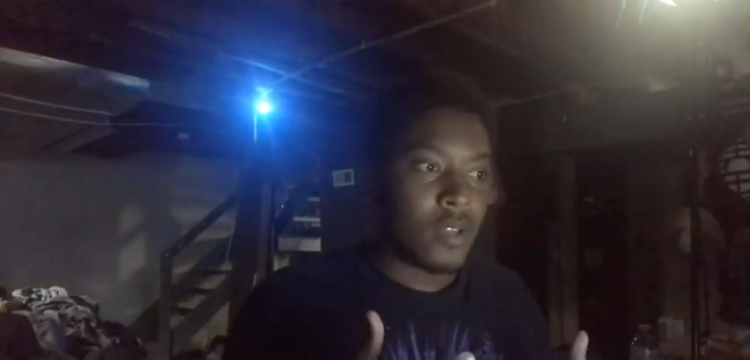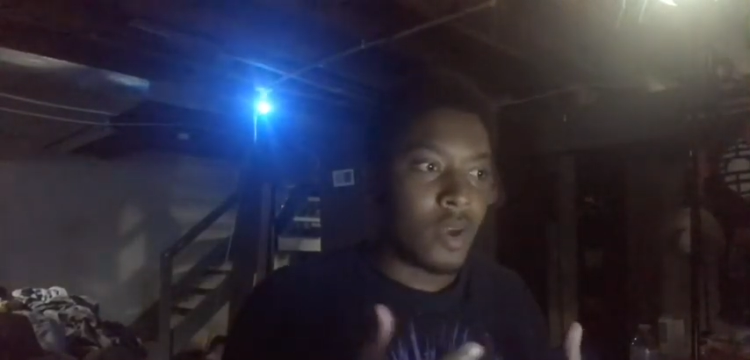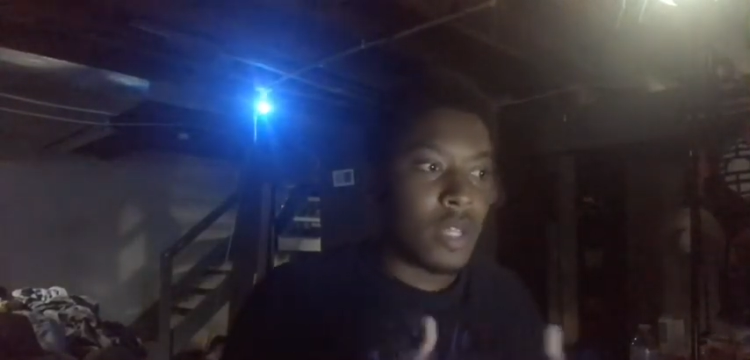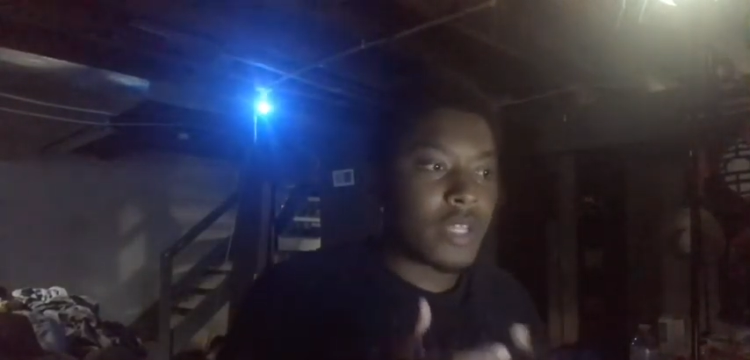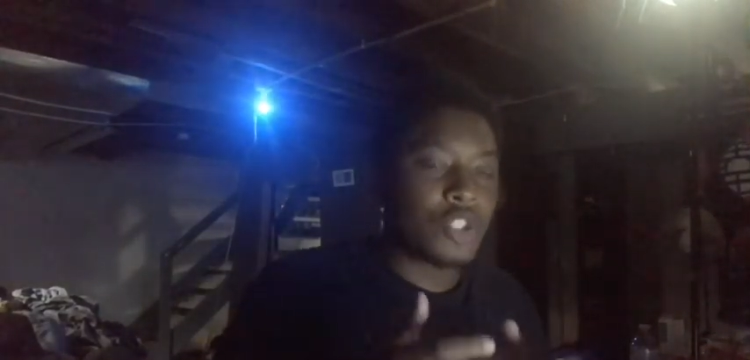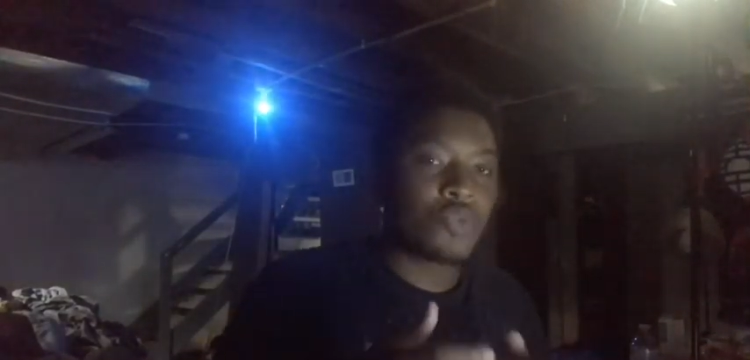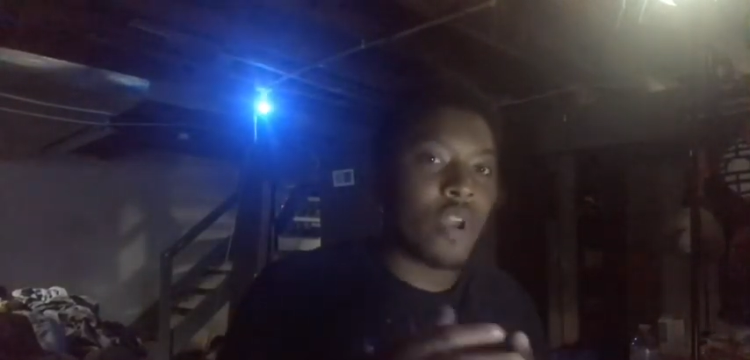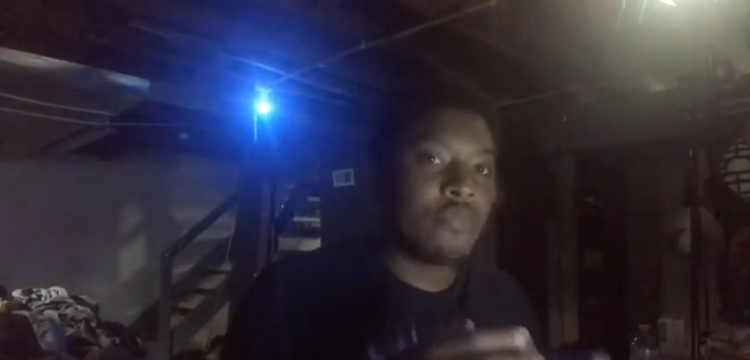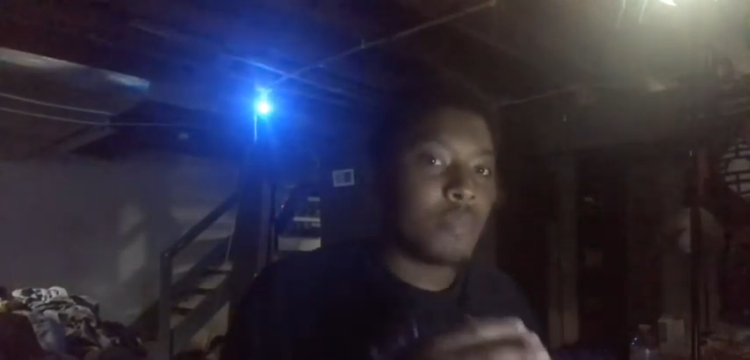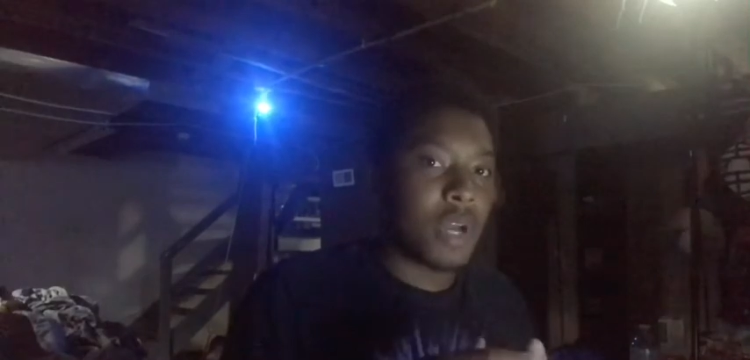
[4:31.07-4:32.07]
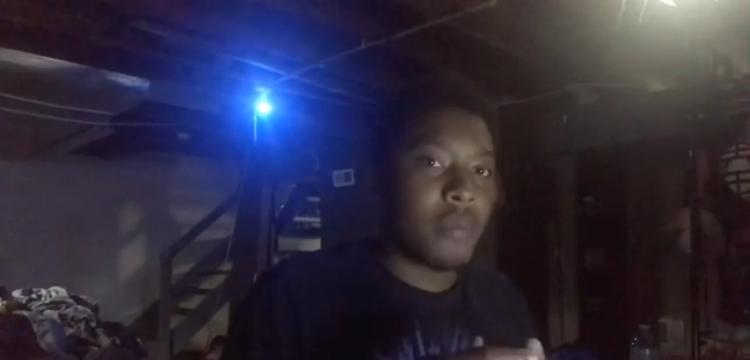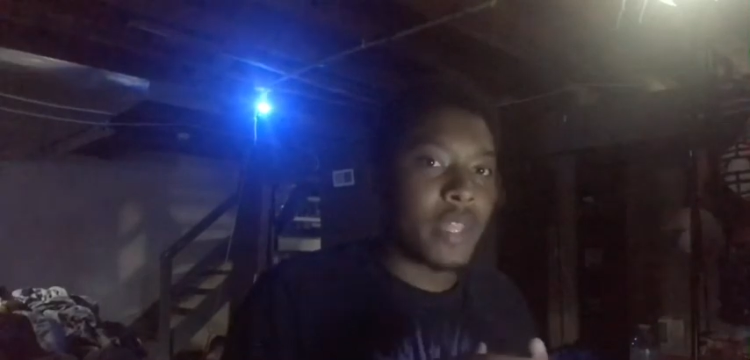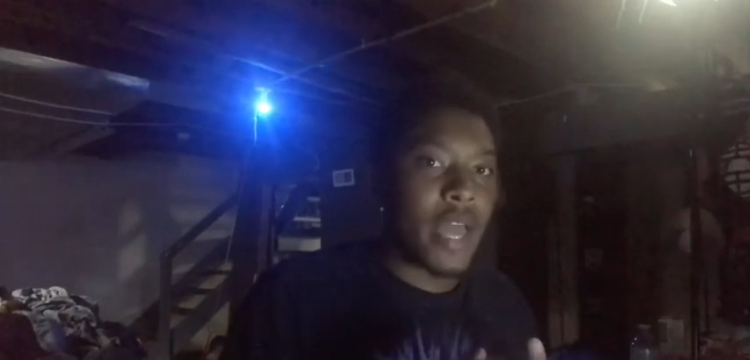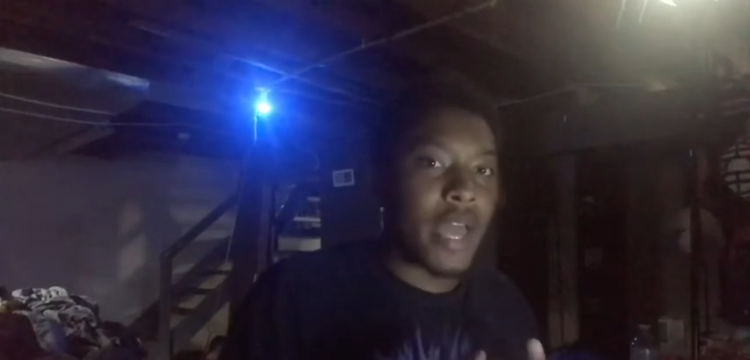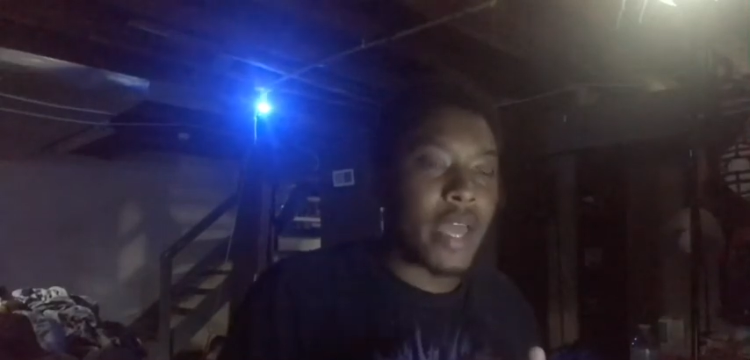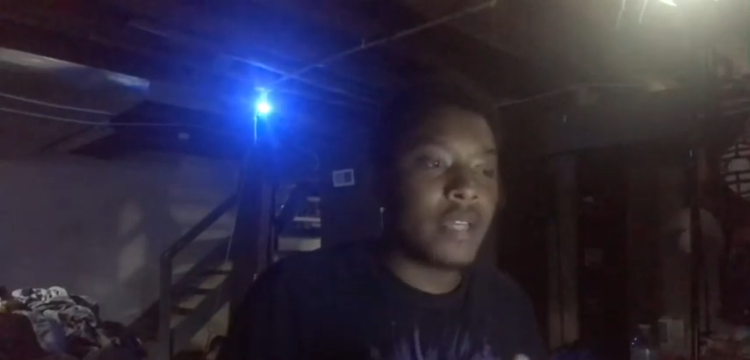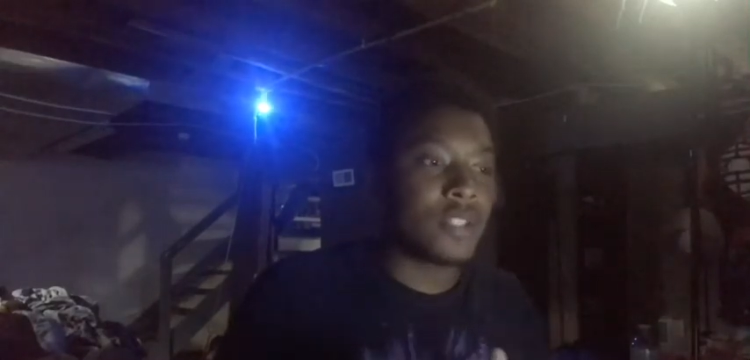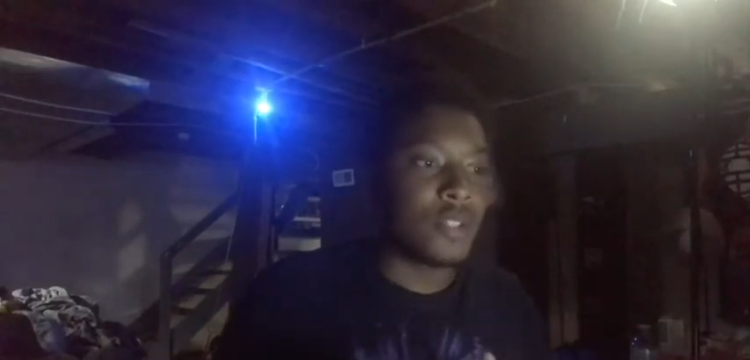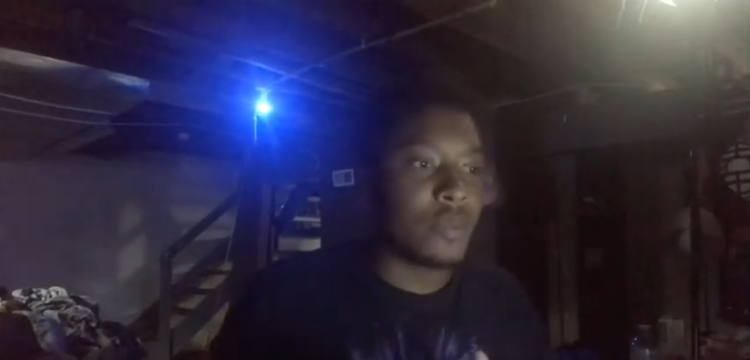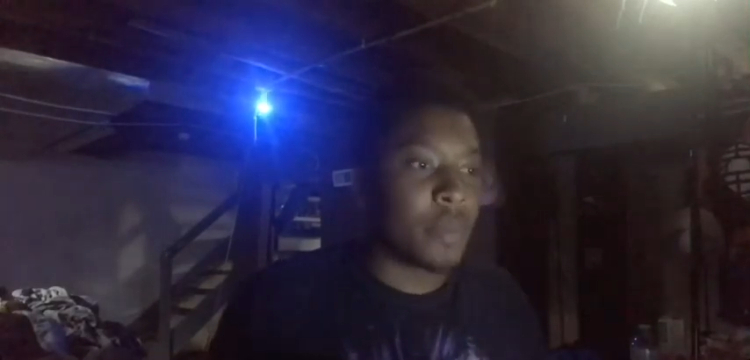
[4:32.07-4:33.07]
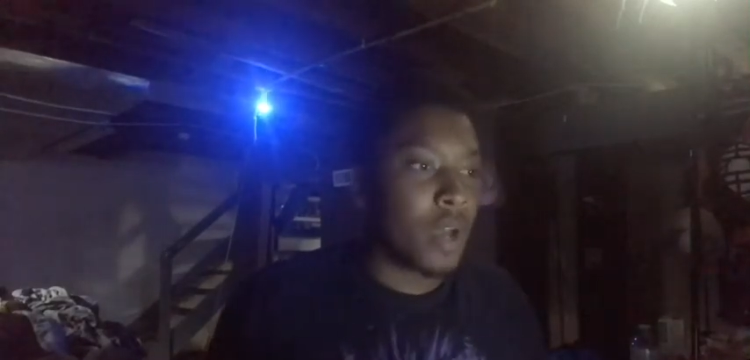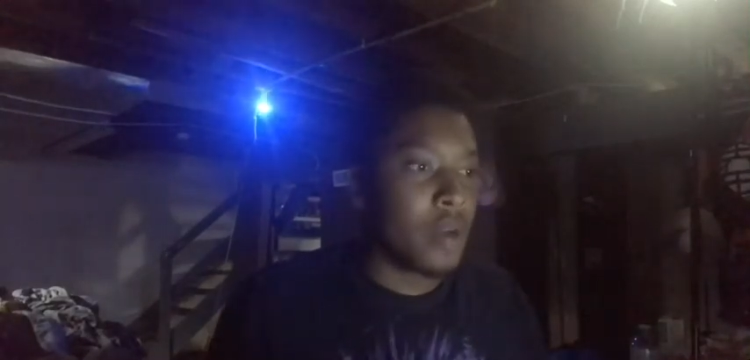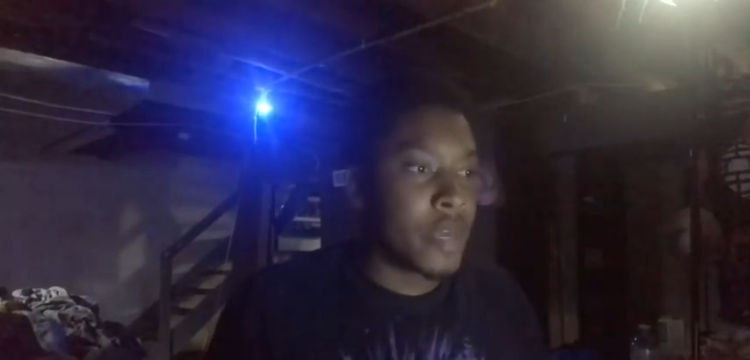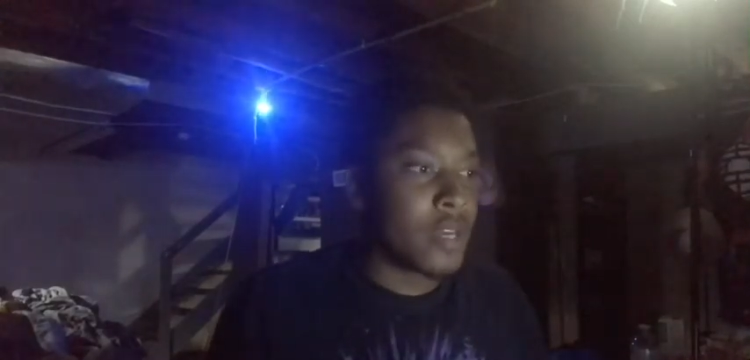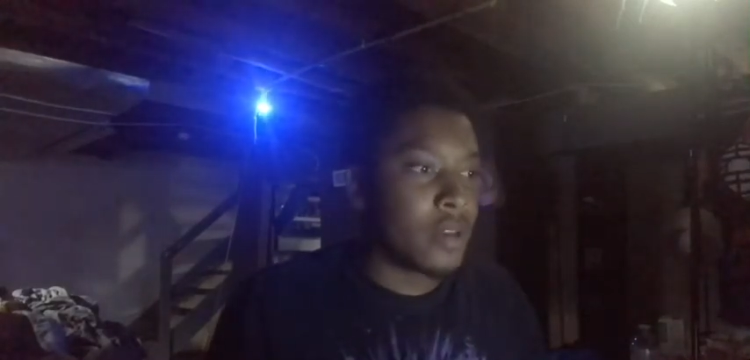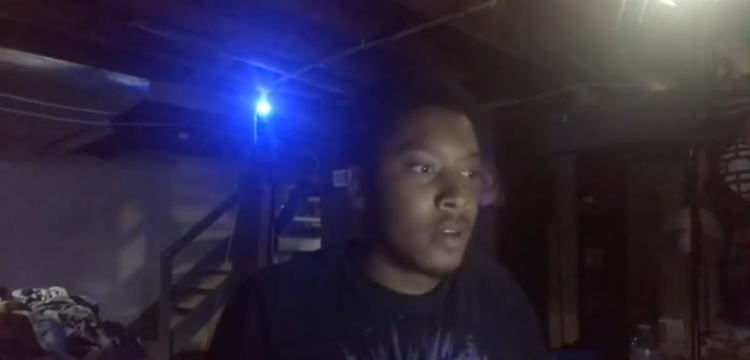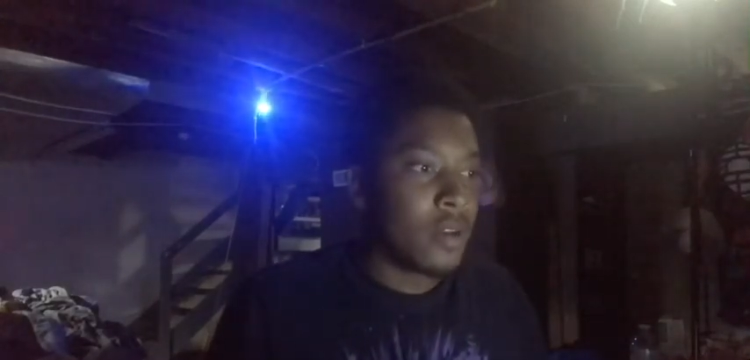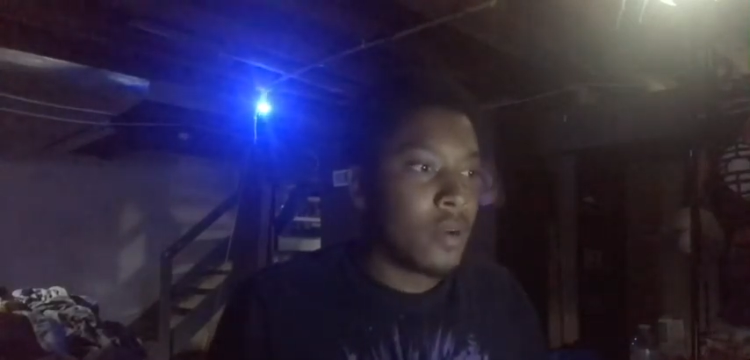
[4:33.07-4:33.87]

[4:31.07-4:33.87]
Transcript: Don't let this stray from becoming that into becoming